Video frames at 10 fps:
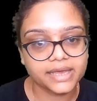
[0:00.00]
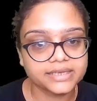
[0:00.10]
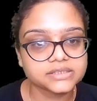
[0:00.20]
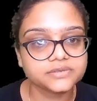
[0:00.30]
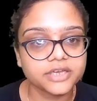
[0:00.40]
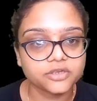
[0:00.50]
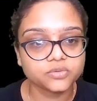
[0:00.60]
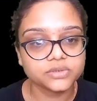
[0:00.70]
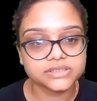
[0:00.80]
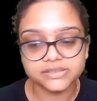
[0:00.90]
x value
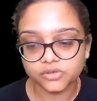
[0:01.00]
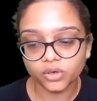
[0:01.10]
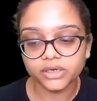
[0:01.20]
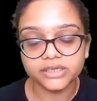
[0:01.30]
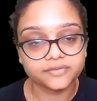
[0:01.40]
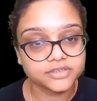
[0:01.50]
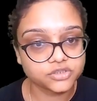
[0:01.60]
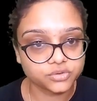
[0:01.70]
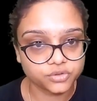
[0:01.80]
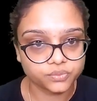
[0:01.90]
is not given
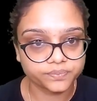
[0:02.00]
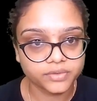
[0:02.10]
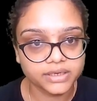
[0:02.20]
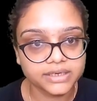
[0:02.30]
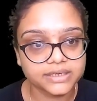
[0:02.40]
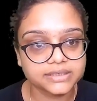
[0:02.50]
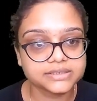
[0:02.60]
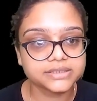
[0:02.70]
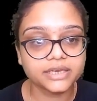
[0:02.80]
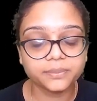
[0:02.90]
to you, it
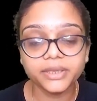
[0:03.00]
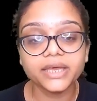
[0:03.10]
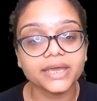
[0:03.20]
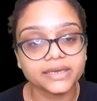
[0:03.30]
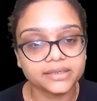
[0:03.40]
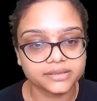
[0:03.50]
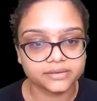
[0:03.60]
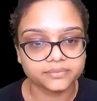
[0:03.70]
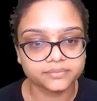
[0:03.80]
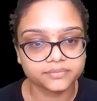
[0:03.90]
can be anything.
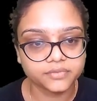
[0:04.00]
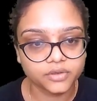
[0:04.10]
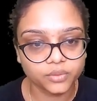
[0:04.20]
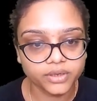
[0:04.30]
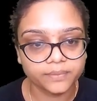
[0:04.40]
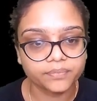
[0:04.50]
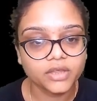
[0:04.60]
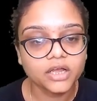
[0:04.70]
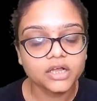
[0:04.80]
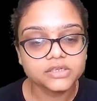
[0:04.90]
Okay,
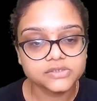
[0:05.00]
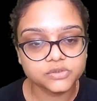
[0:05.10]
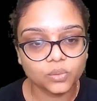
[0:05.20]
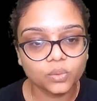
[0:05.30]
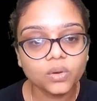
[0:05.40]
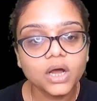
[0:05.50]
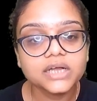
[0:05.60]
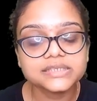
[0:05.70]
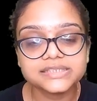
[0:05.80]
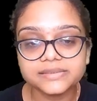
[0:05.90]
so
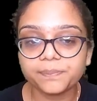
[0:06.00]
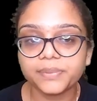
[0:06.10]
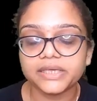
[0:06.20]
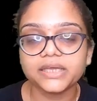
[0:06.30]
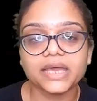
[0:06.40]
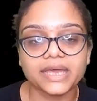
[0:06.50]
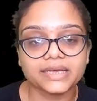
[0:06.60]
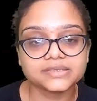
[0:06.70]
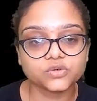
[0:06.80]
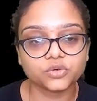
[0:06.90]
simply
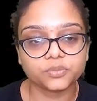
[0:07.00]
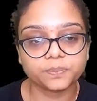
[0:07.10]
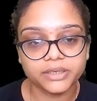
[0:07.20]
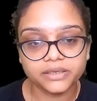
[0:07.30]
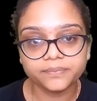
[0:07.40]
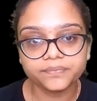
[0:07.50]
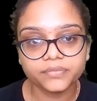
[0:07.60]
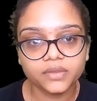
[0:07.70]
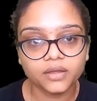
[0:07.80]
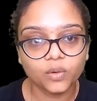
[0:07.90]
x could be
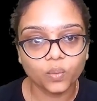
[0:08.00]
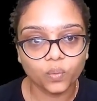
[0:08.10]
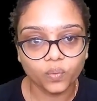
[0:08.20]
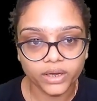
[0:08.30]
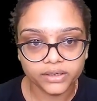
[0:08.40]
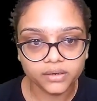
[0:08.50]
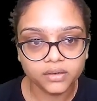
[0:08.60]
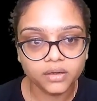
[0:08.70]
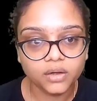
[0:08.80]
1,